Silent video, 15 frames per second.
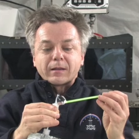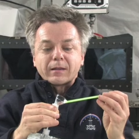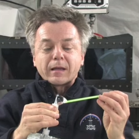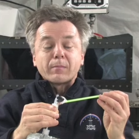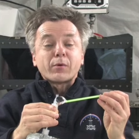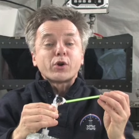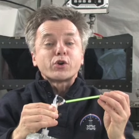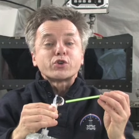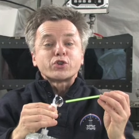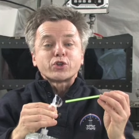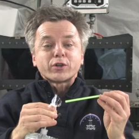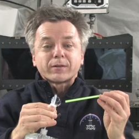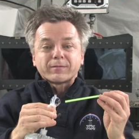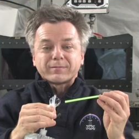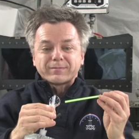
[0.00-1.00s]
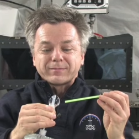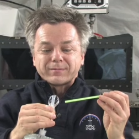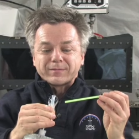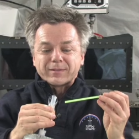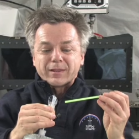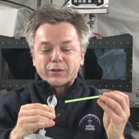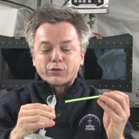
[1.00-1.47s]
they merge
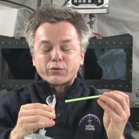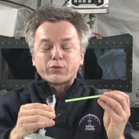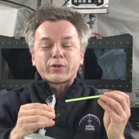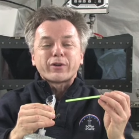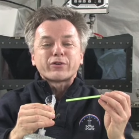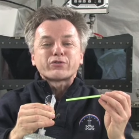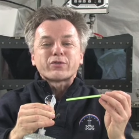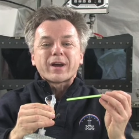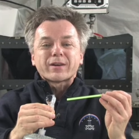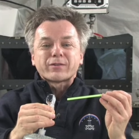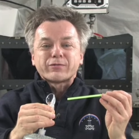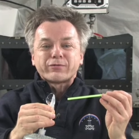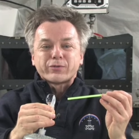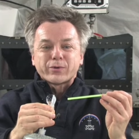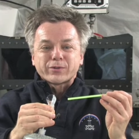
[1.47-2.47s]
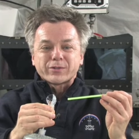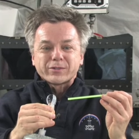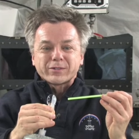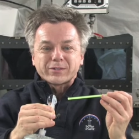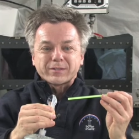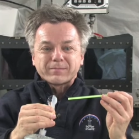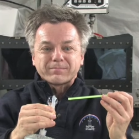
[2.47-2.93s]
through their attractive forces.